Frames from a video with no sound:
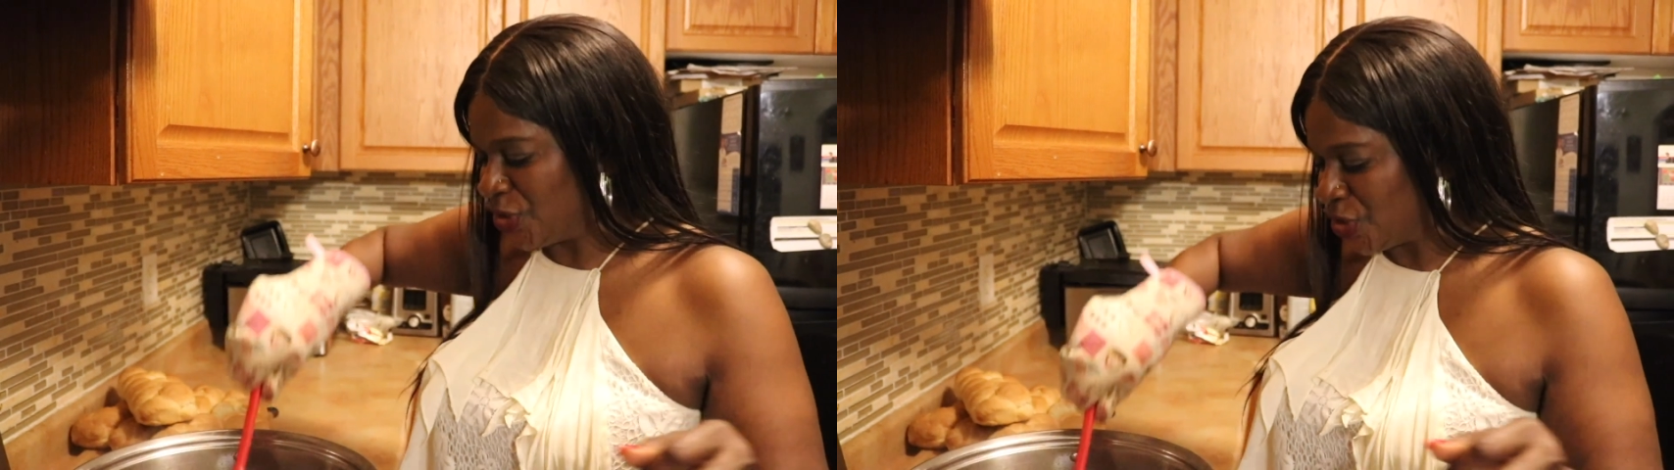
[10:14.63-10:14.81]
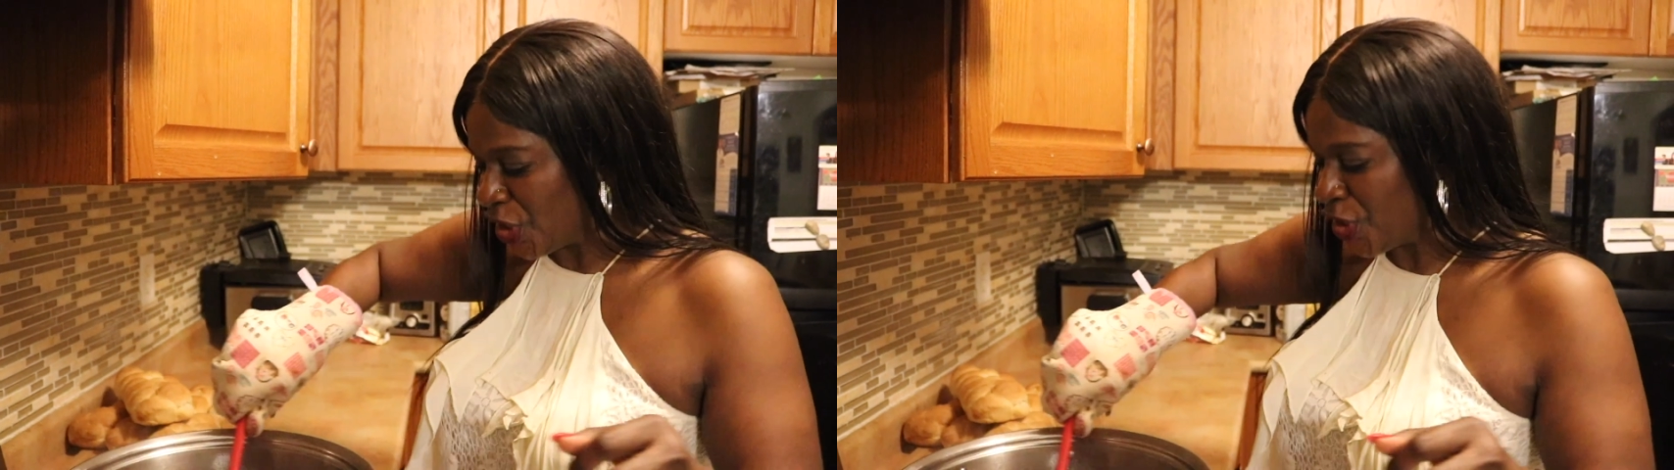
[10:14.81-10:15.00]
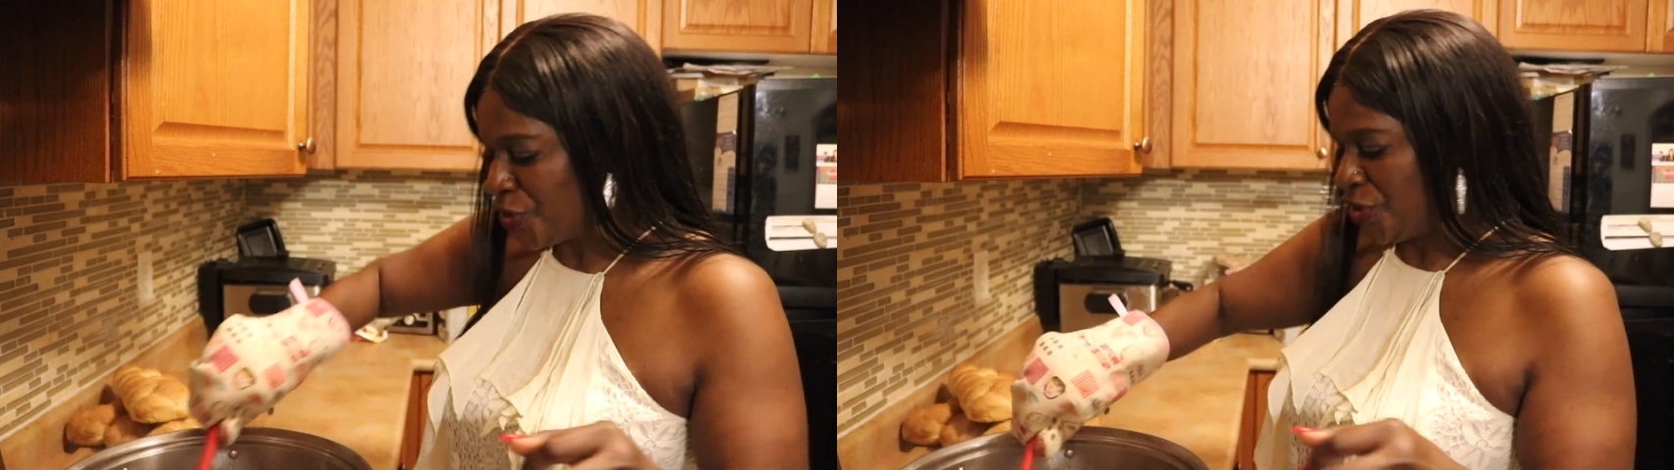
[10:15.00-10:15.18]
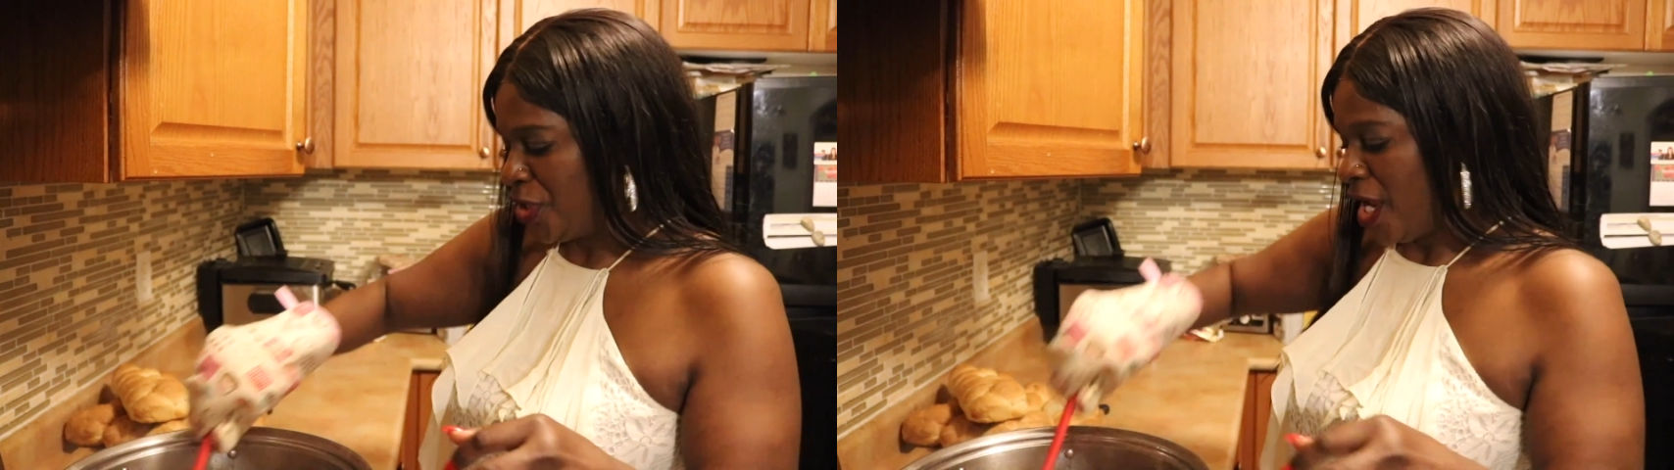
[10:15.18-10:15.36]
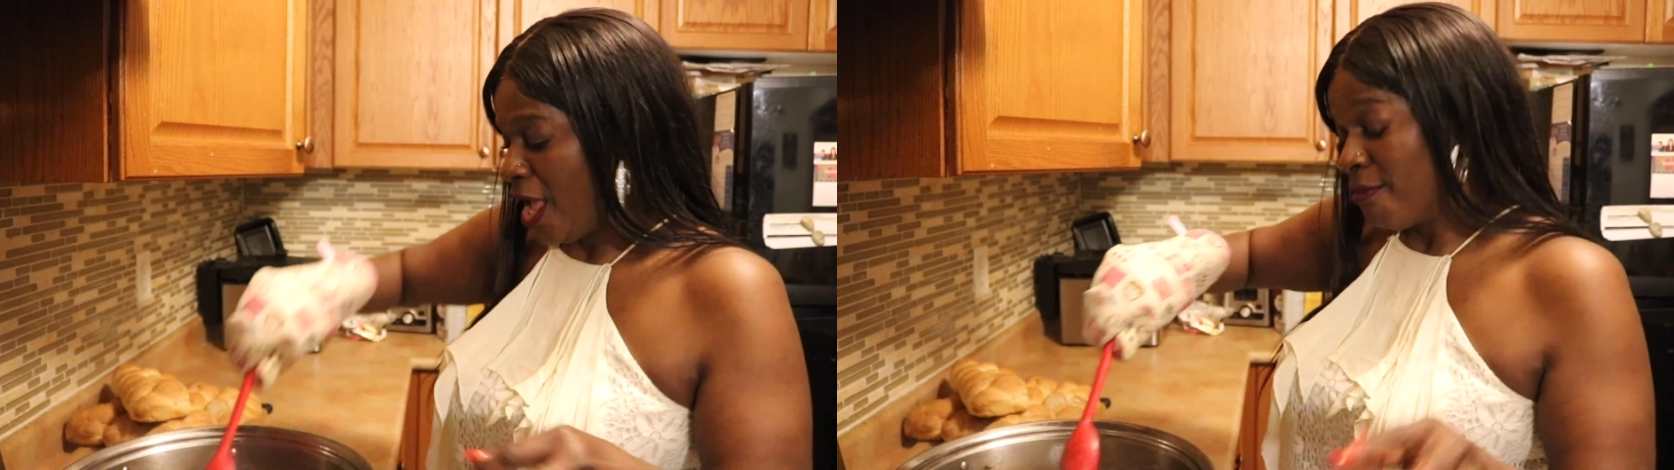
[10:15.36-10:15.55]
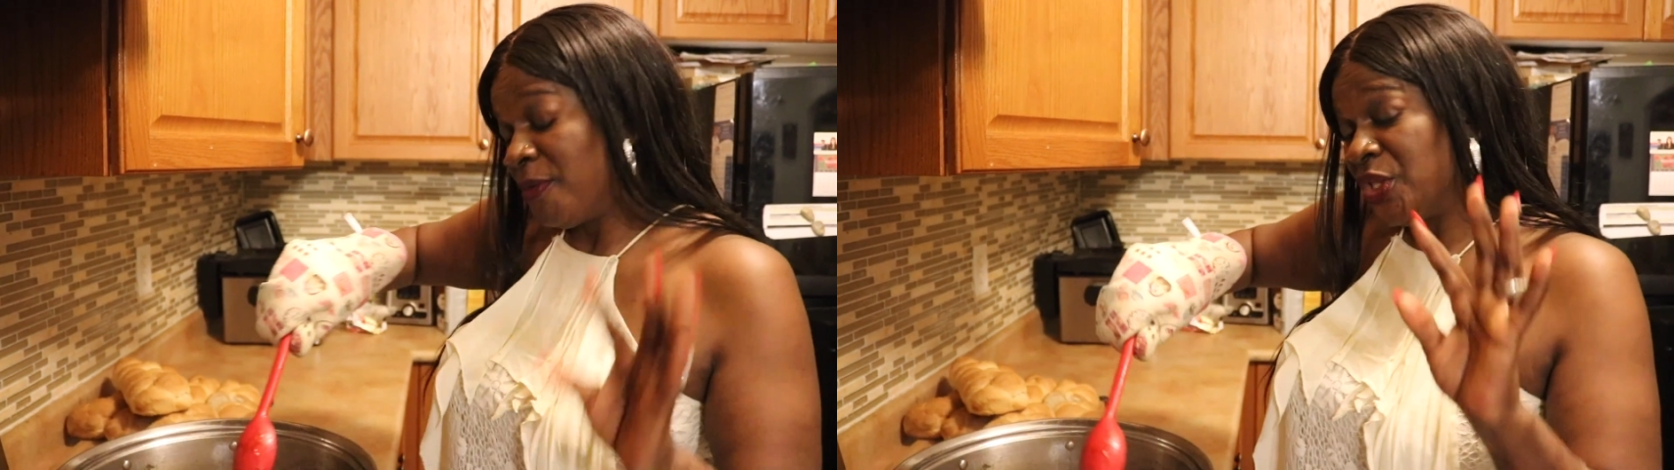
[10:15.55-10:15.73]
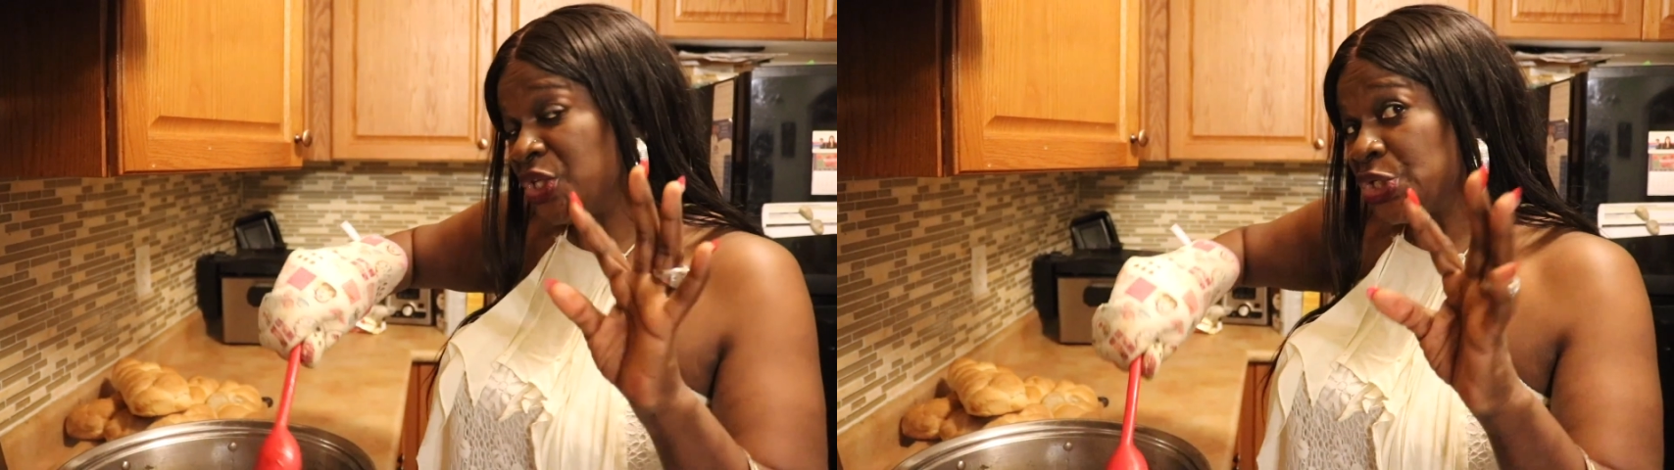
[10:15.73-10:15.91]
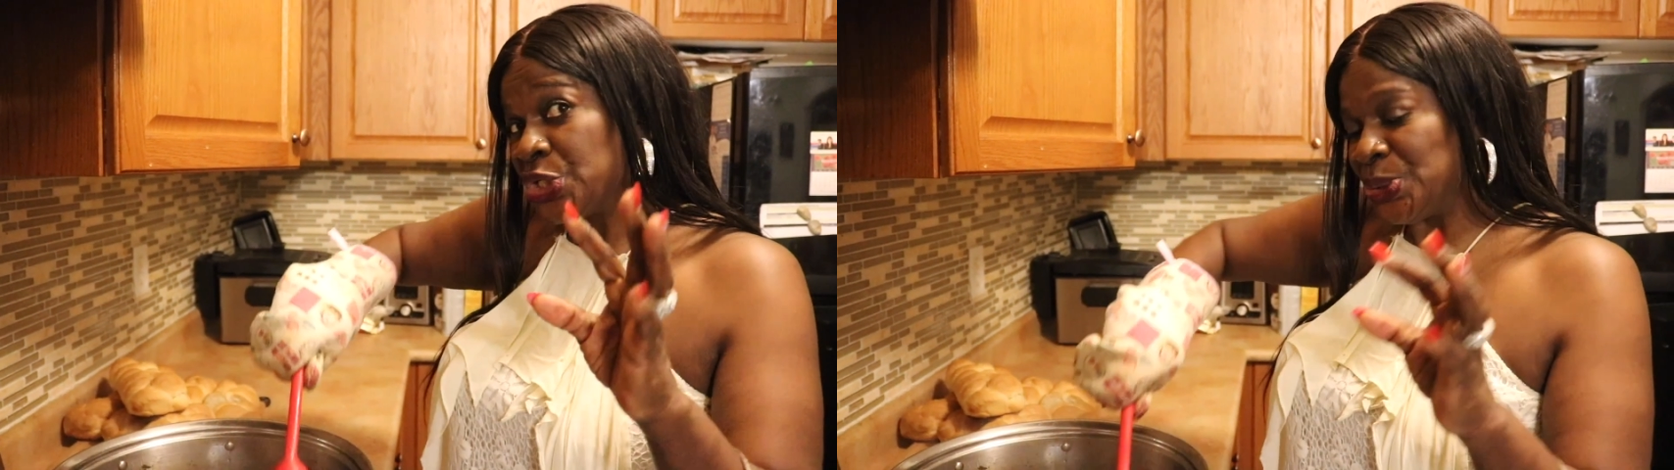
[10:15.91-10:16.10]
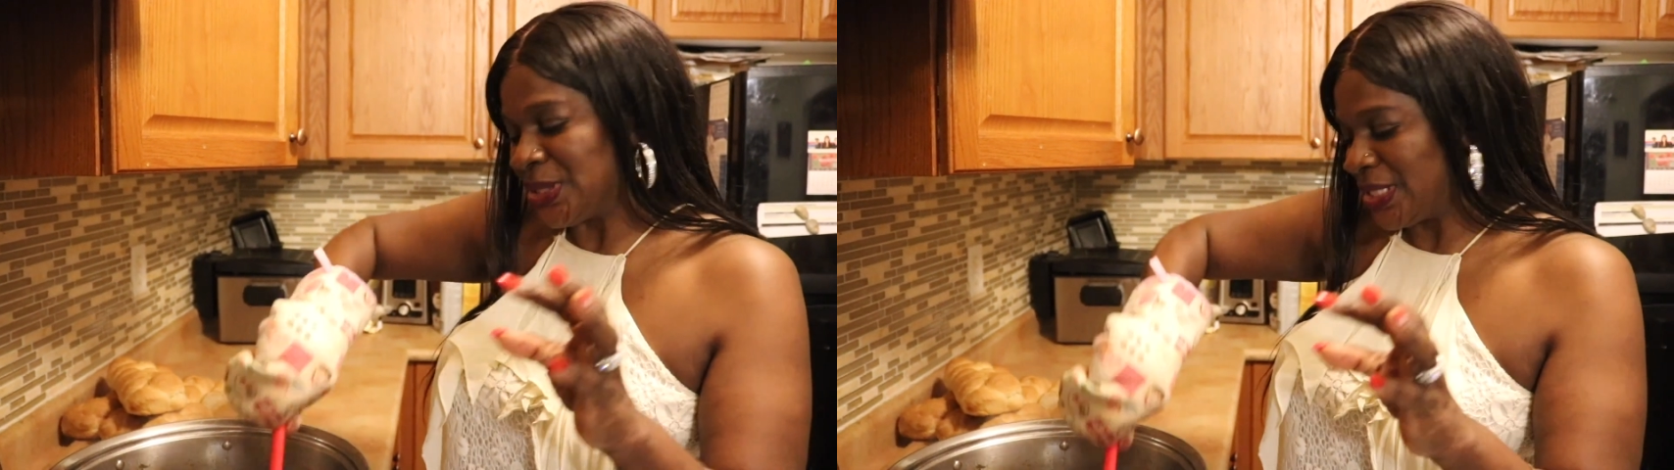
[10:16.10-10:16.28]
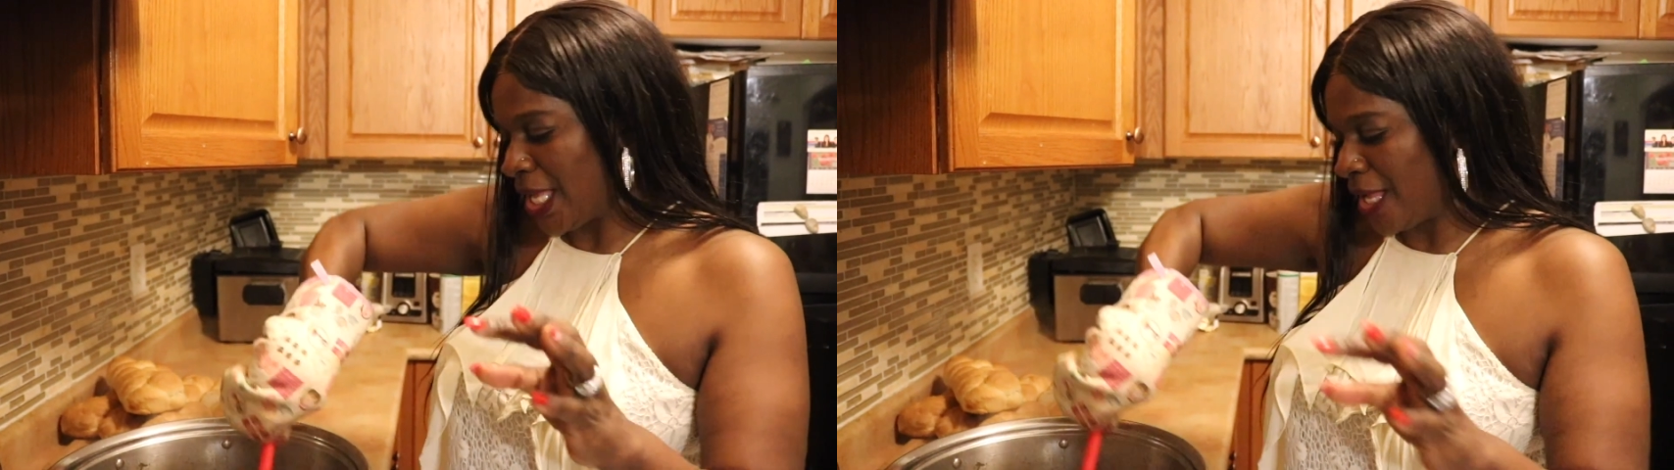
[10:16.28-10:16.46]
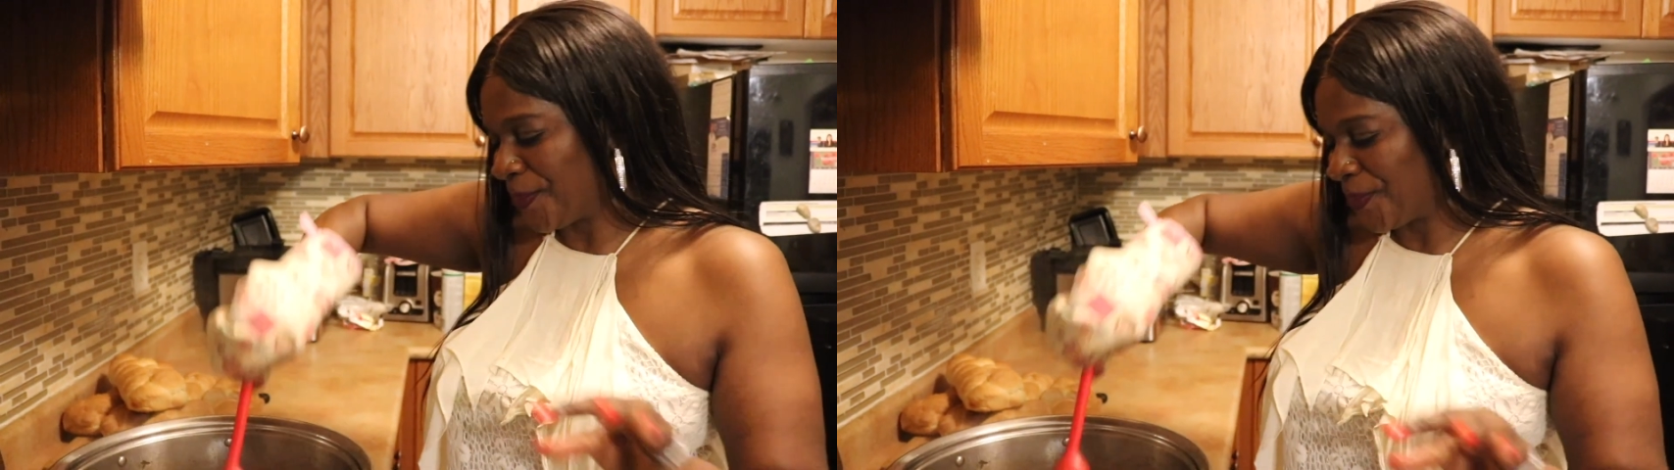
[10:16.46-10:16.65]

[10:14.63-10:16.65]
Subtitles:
dinner, maybe Tuesday.